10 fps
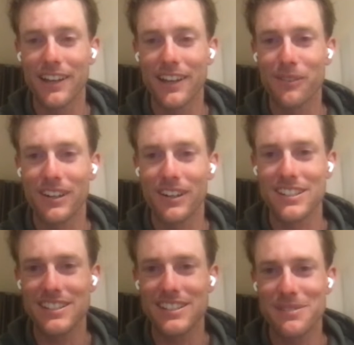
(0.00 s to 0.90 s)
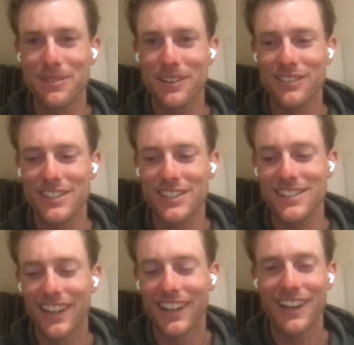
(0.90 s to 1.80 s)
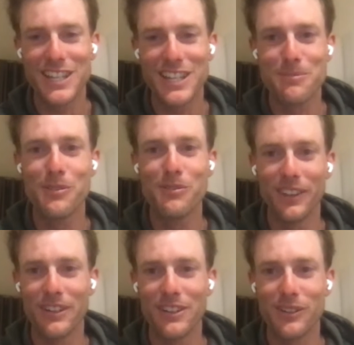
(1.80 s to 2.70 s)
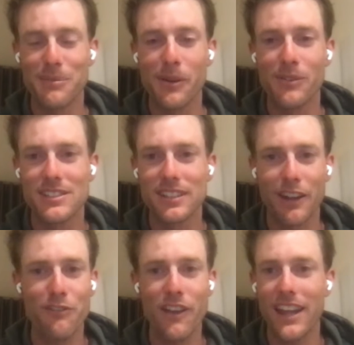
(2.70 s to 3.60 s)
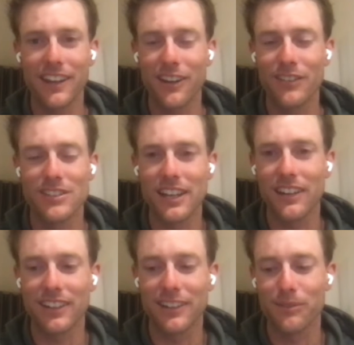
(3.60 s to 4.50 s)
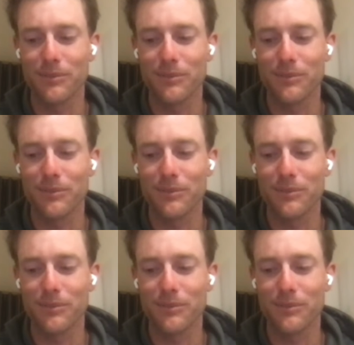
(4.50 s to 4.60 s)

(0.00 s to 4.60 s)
movement that we do on the boat, which is like a fanning of the sail. Anyone familiar with